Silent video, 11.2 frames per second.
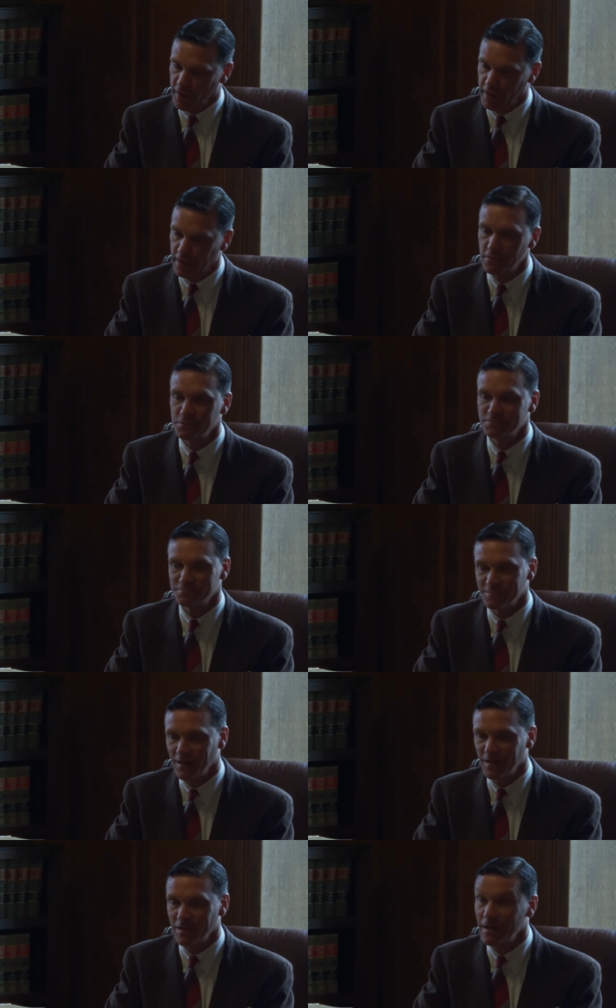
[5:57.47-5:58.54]
that the older
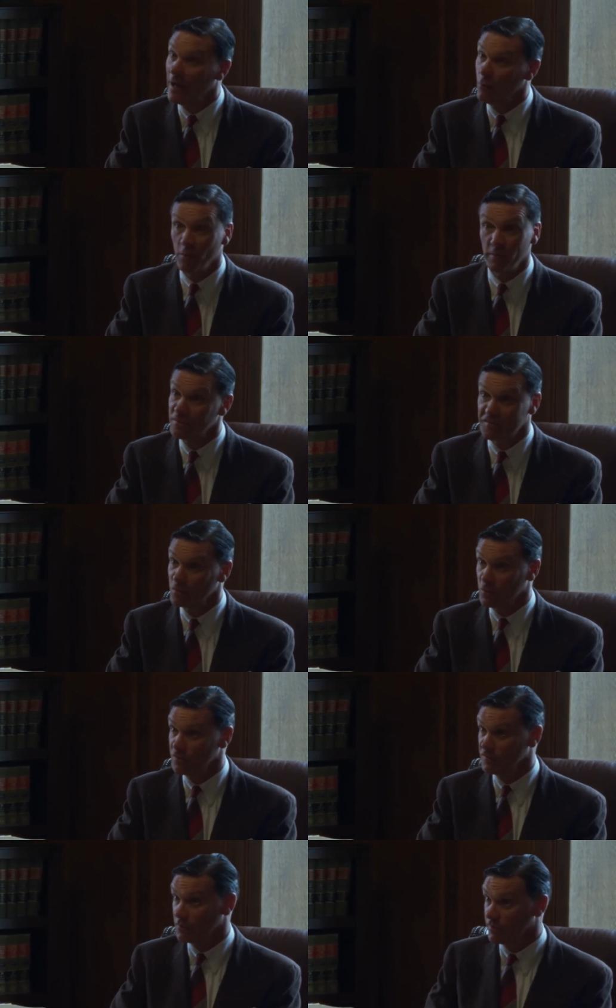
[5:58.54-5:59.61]
woman falls in love
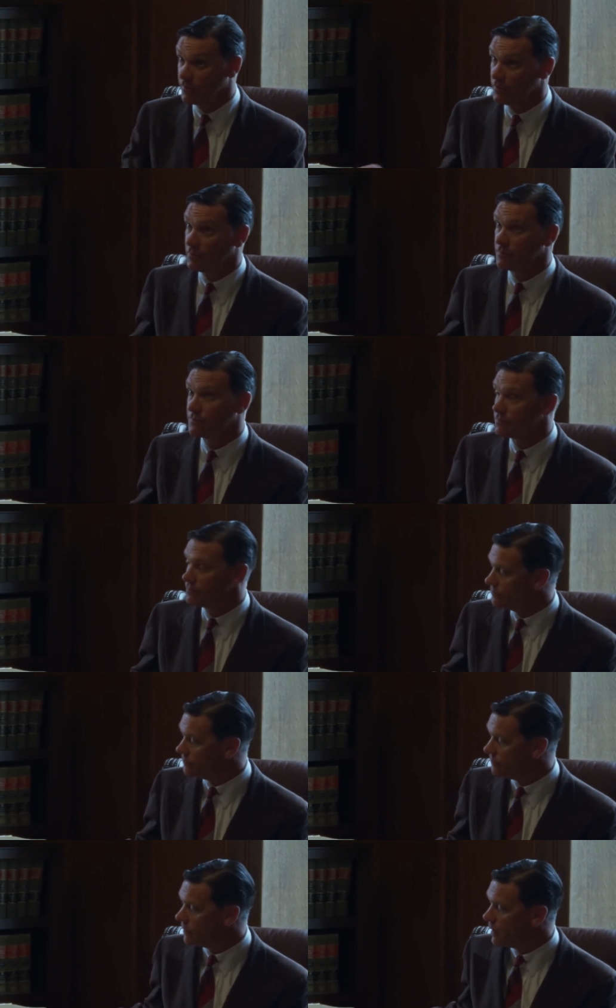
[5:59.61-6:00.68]
with this young
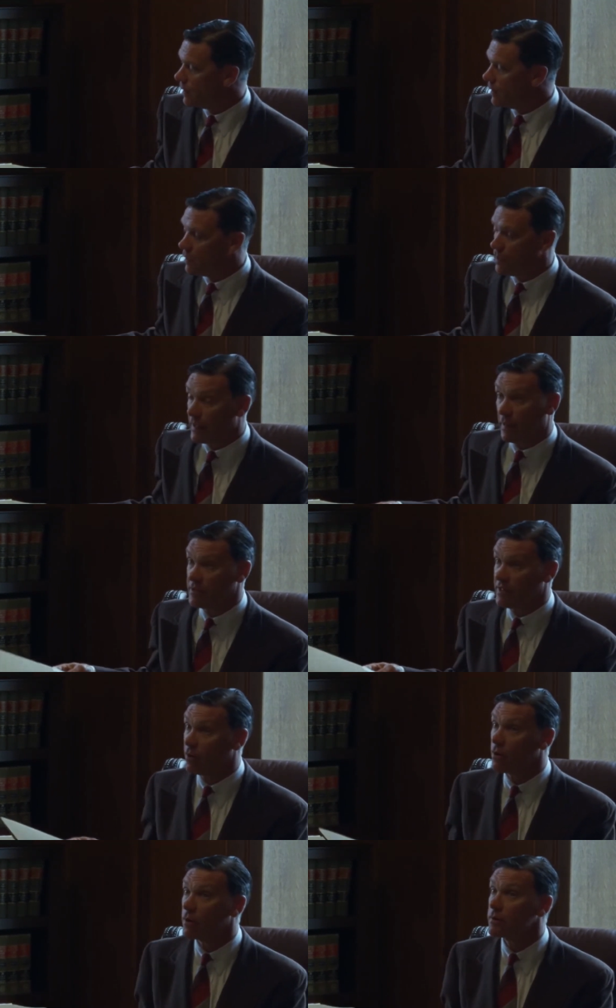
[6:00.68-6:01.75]
beautiful lady,
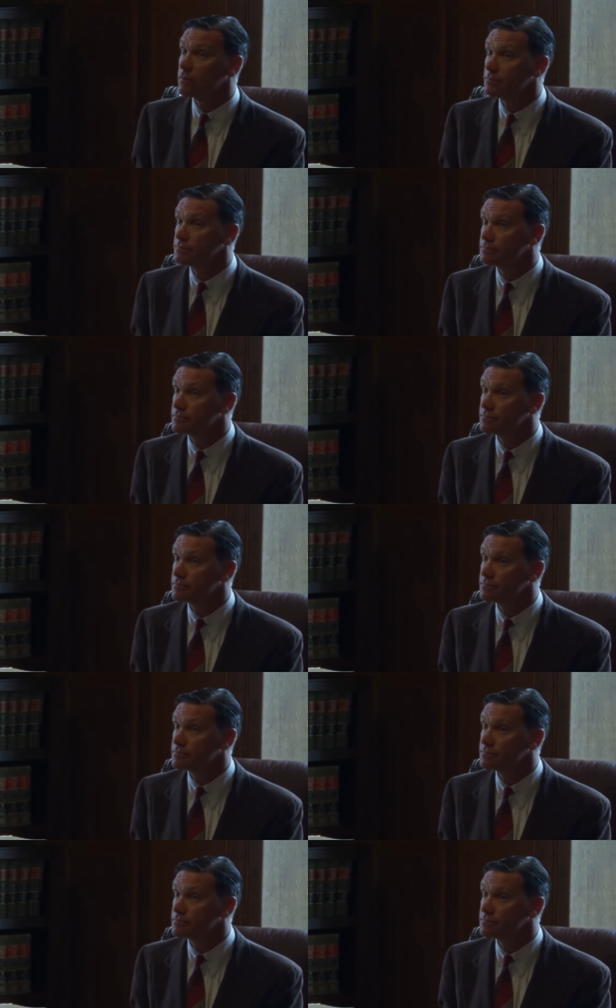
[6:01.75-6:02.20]
and